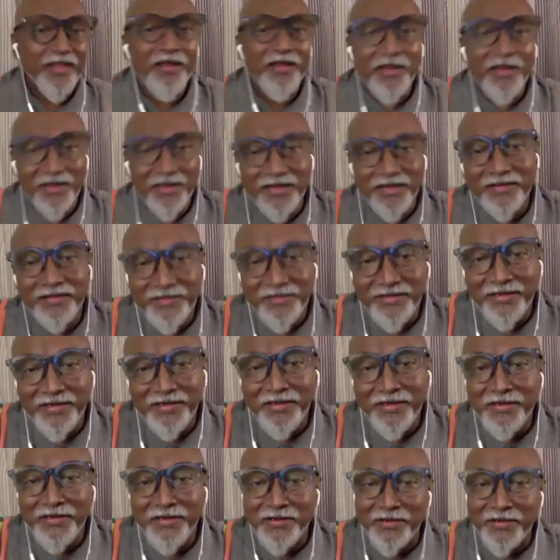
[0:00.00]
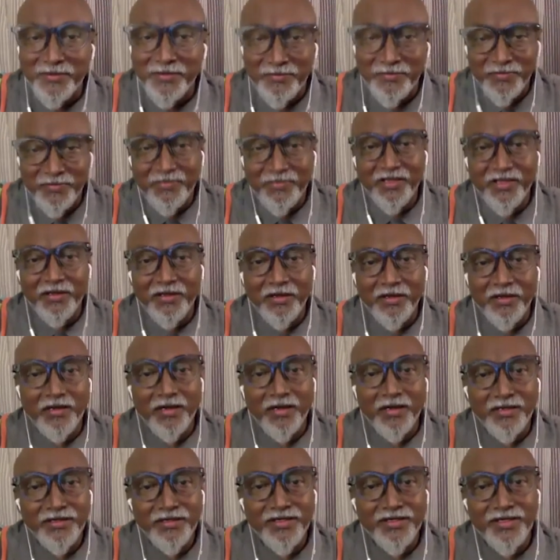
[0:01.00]
i think uh, the
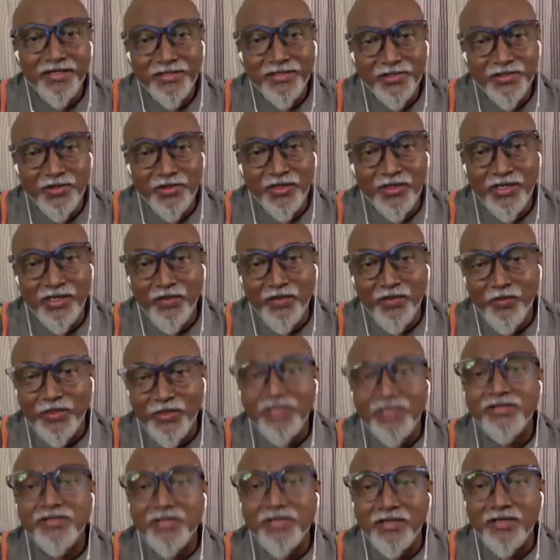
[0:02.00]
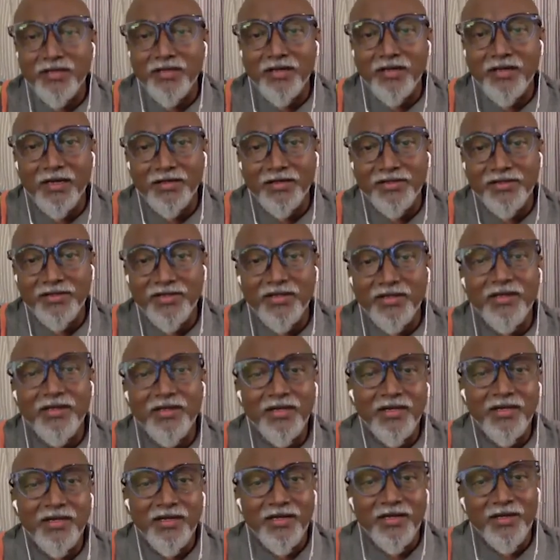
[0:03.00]
country should invest in culture
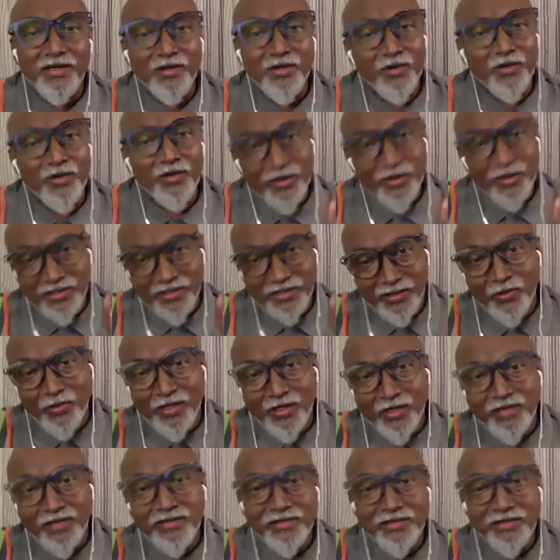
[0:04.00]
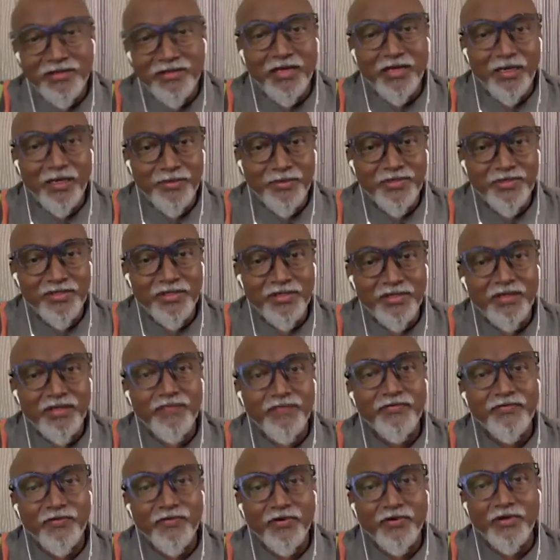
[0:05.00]
in not in one culture
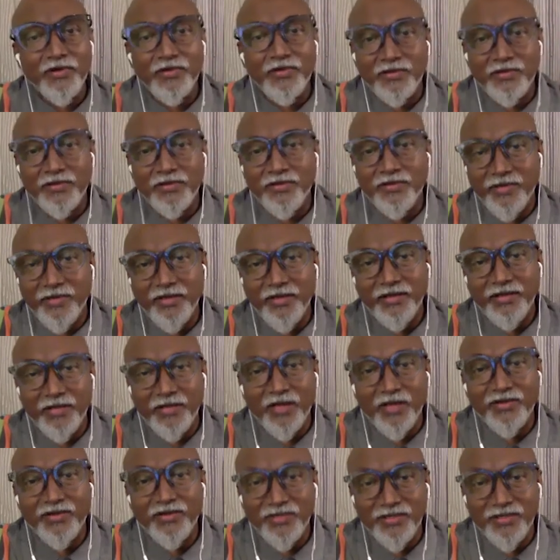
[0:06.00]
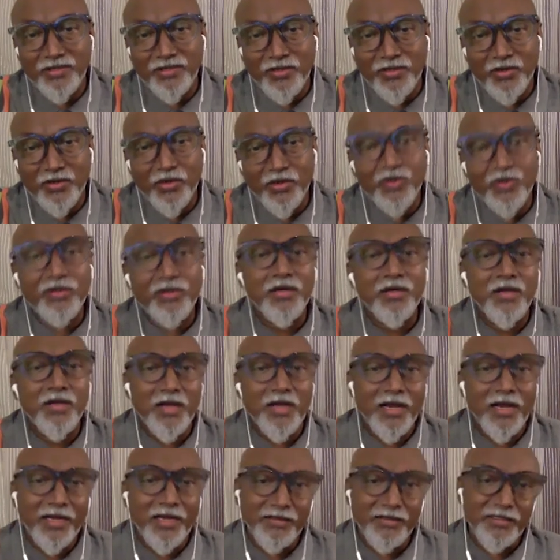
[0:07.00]
for 3000 crore
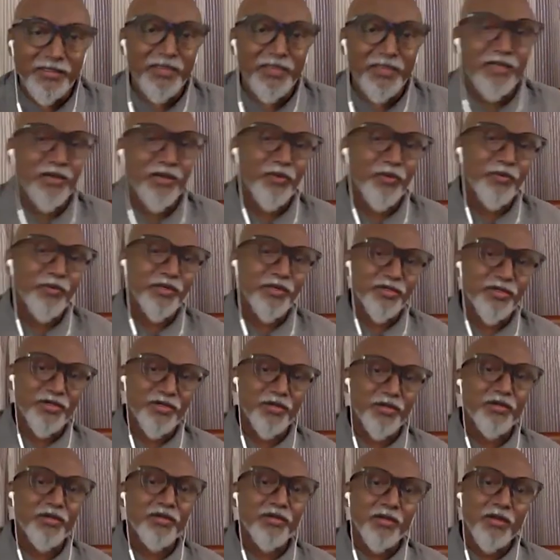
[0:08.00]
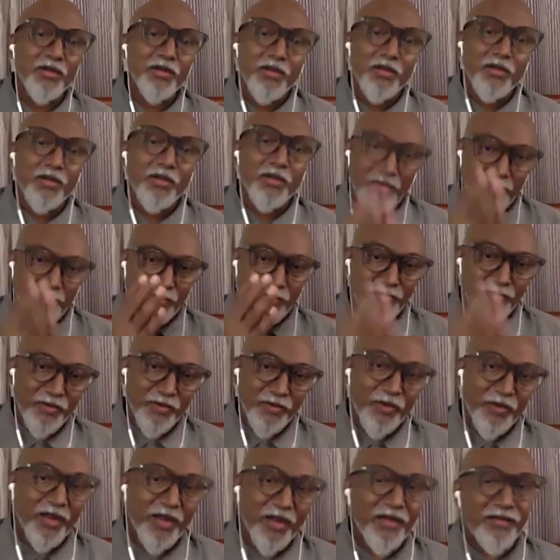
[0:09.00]
I think, you know, we should uh,
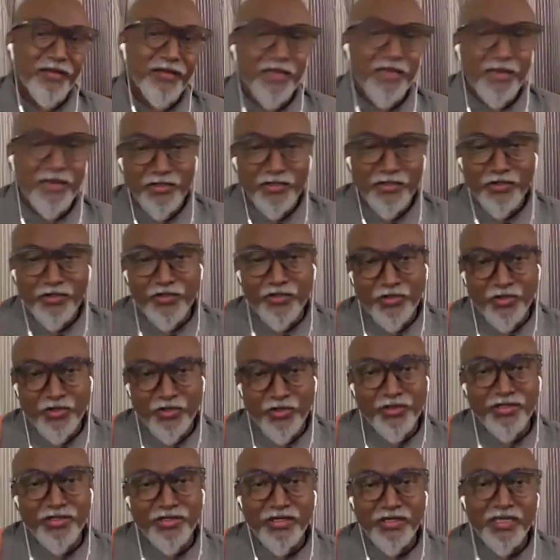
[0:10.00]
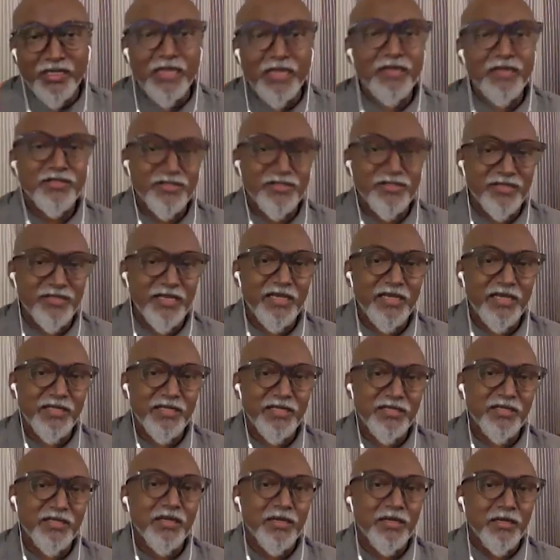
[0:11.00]
divide that into 29
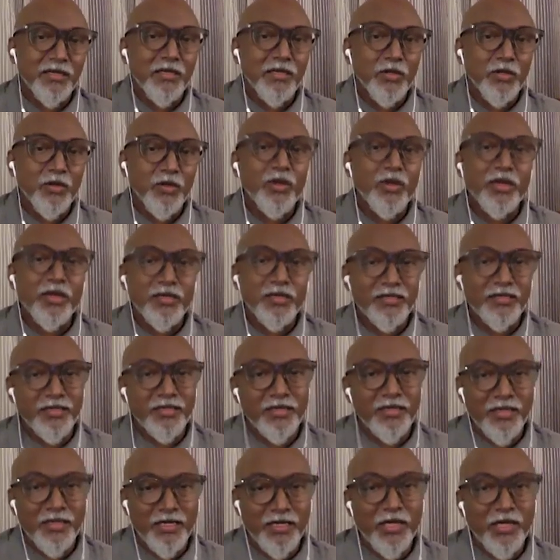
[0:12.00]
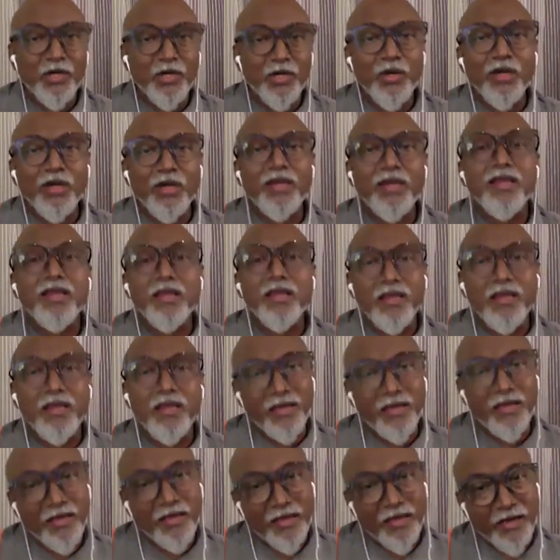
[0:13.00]
states, look at equally
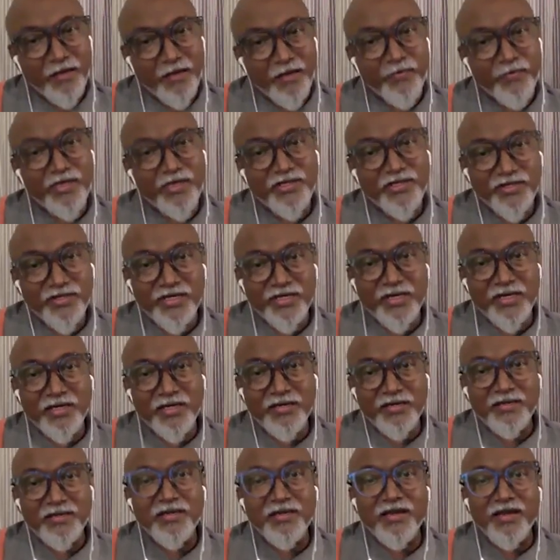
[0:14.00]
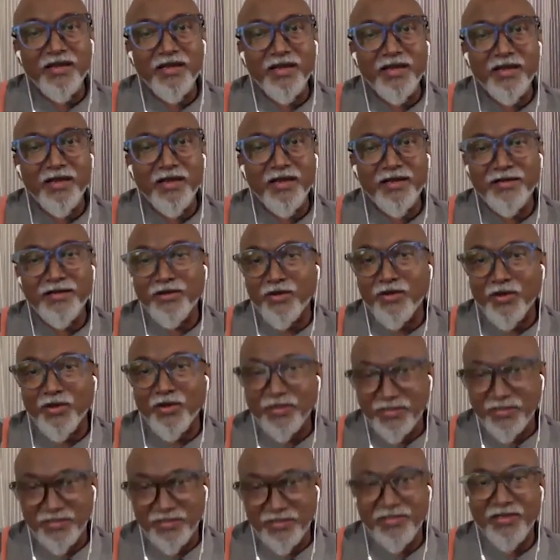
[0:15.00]
every state and
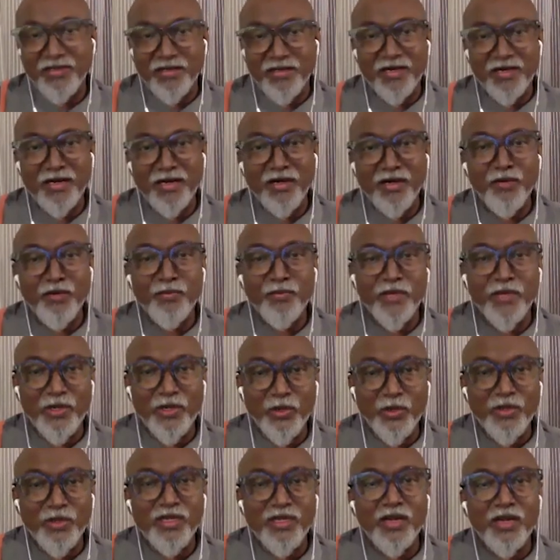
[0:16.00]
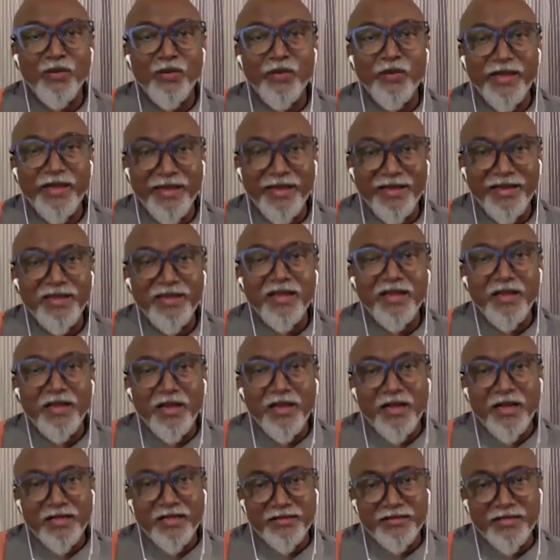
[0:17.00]
not a kind of parochial way,
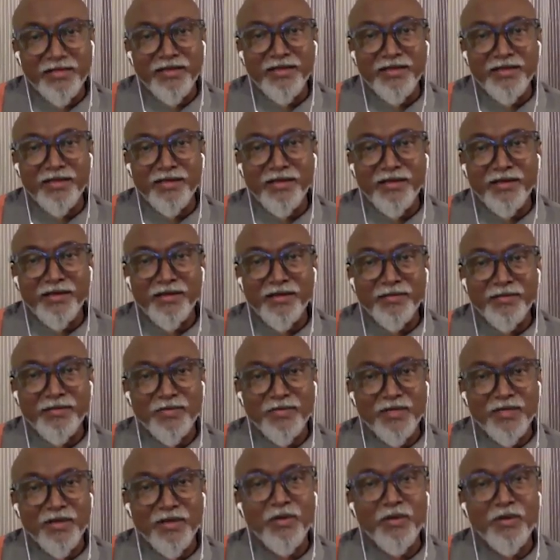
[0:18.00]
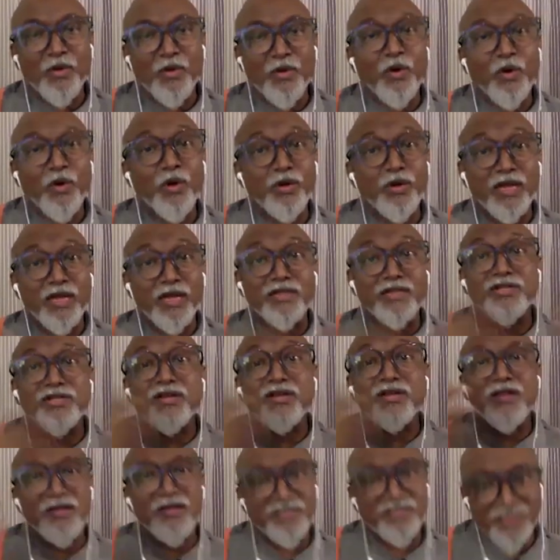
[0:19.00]
I think, uh, uh, or
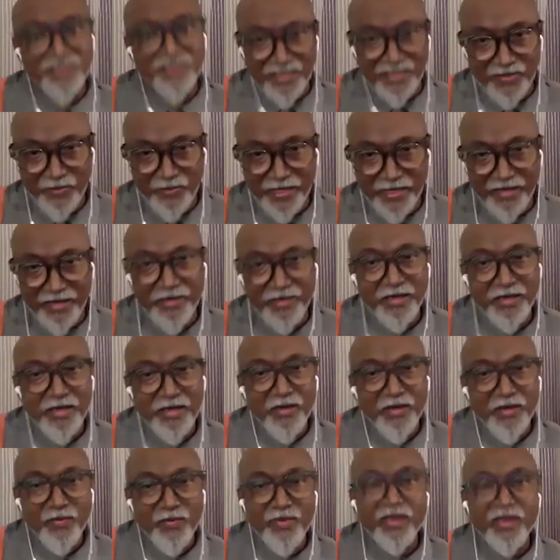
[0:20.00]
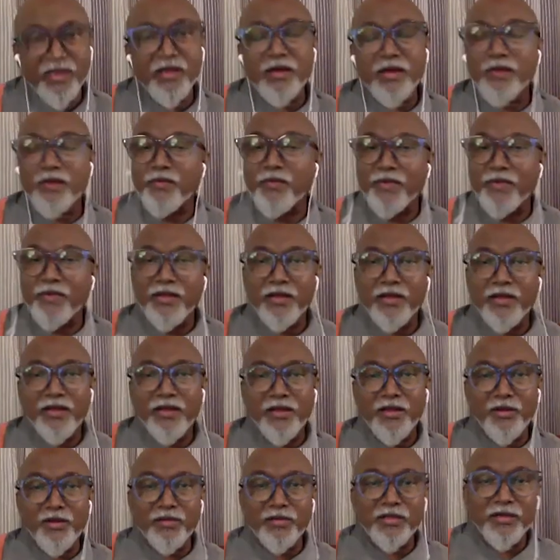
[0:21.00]
nationalistic way. We are, we,
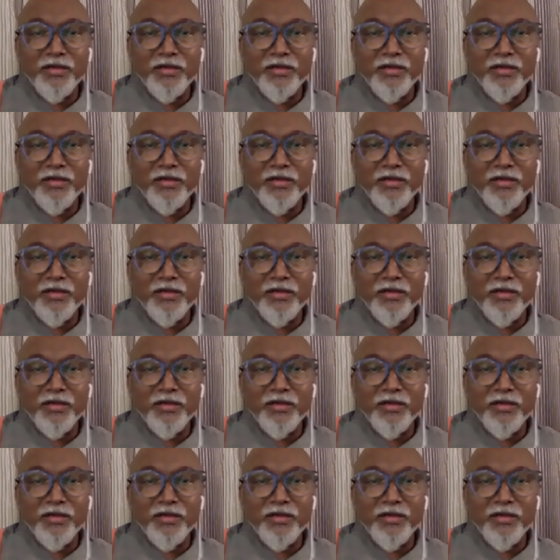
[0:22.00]
you know, the